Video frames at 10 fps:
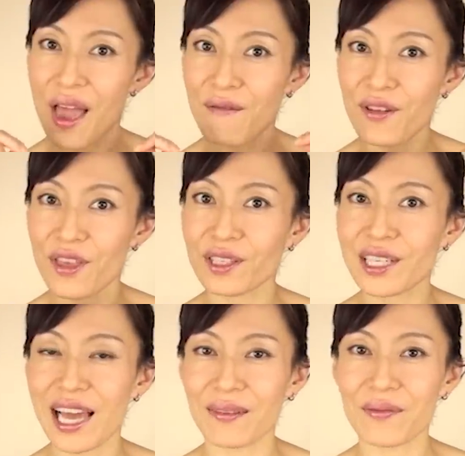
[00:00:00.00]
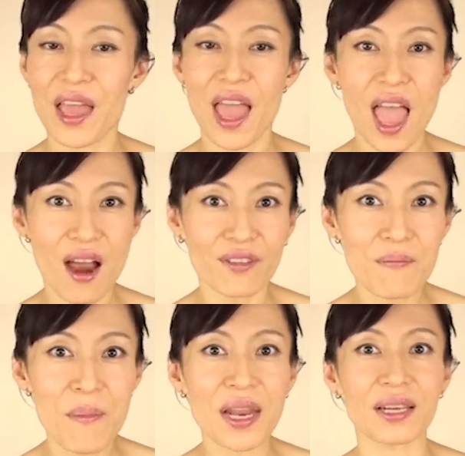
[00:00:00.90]
everything down
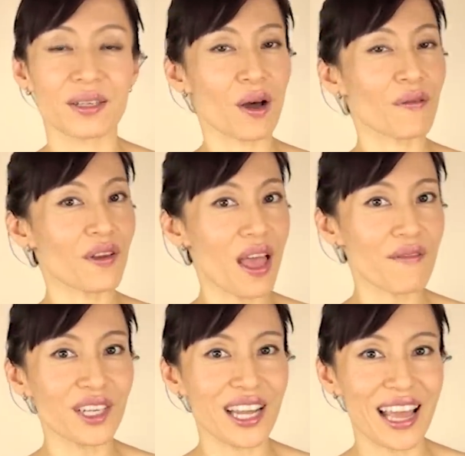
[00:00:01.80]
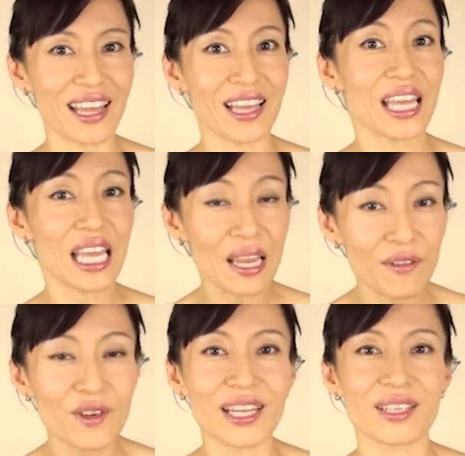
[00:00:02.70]
every minute of every day,
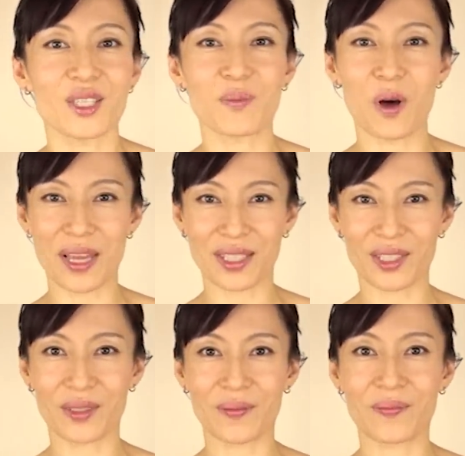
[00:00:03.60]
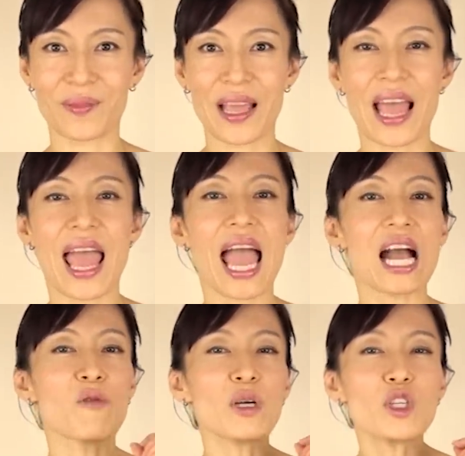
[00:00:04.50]
even at this moment.
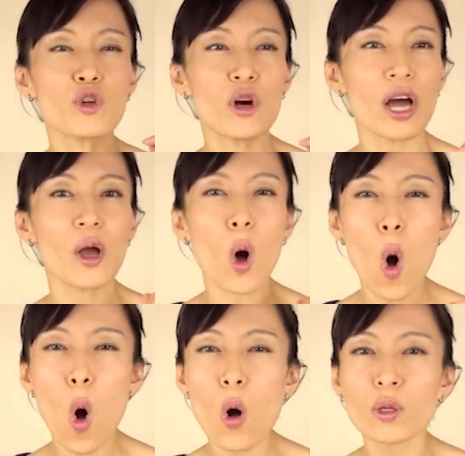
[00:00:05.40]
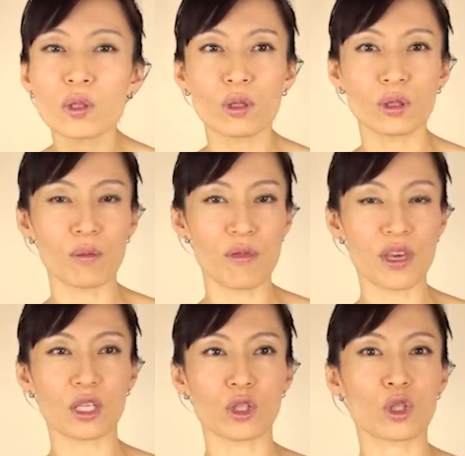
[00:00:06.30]
And we try all sorts of
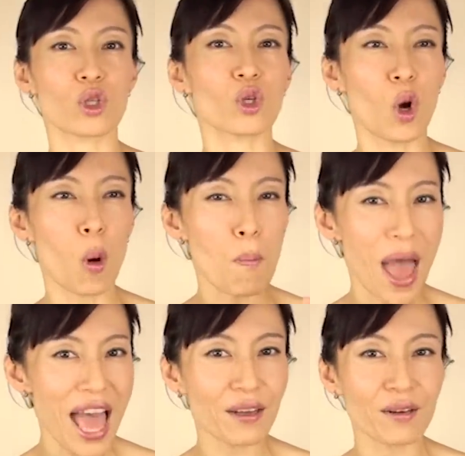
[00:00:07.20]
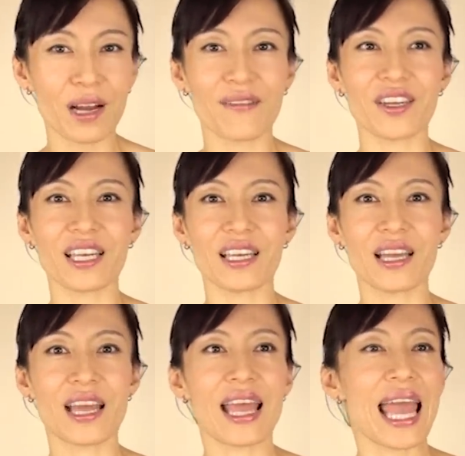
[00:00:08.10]
things to combat gravity
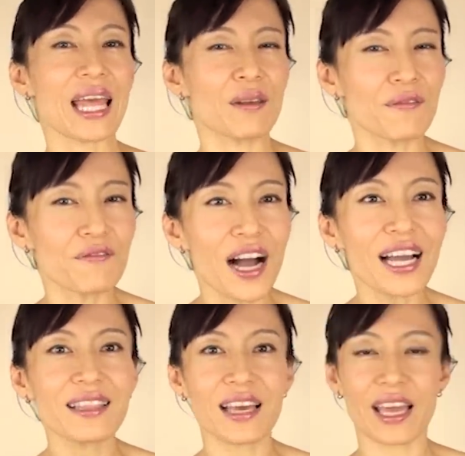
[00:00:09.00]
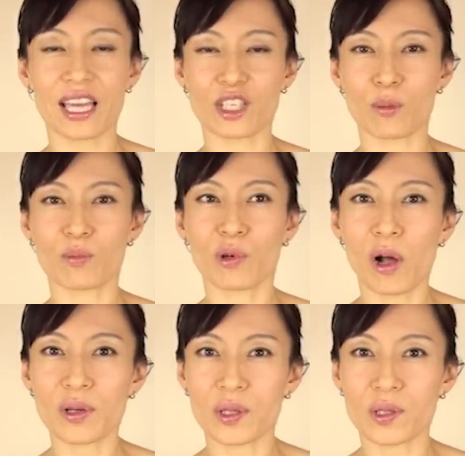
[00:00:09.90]
and fight the aging
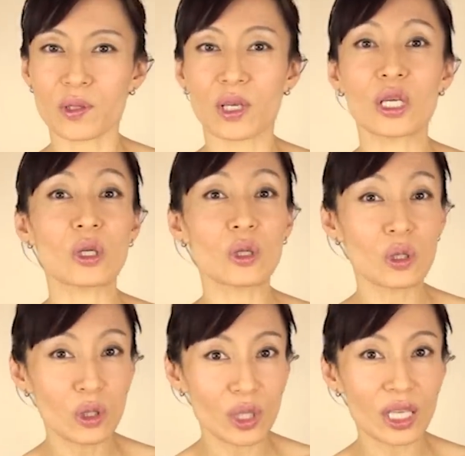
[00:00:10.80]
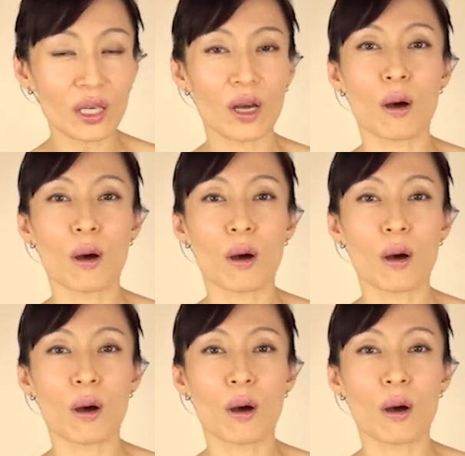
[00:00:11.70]
process, including